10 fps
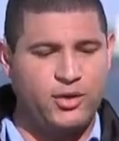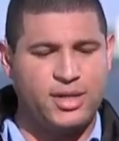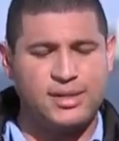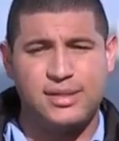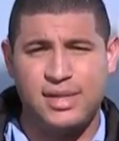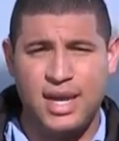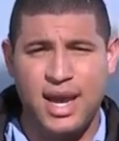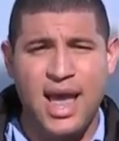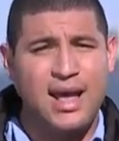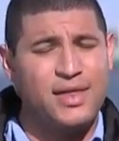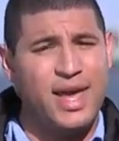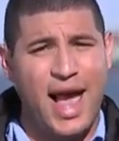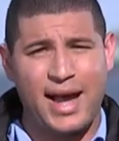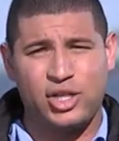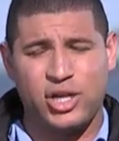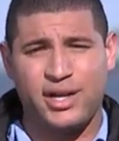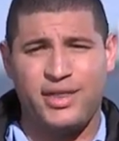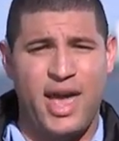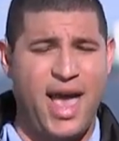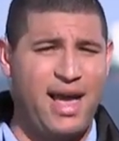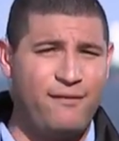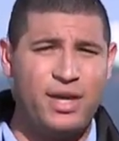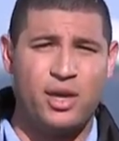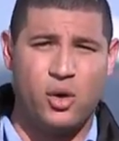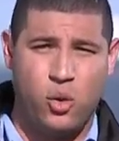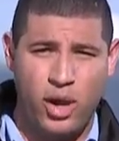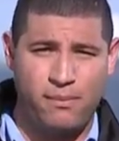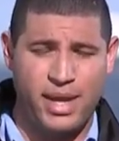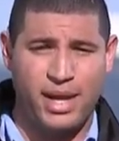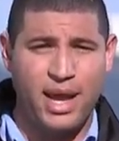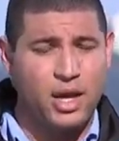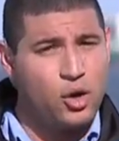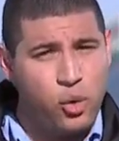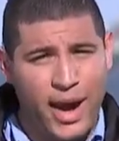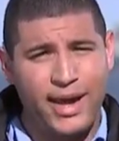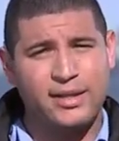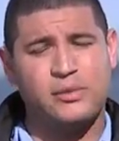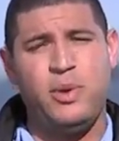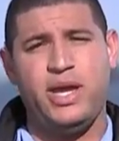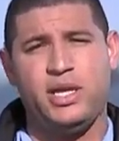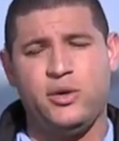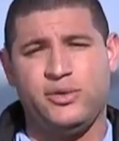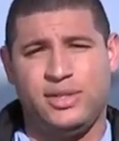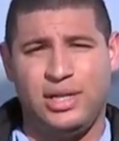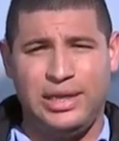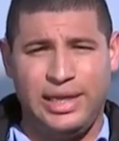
And you can see the action, the heavy equipment, cranes being used to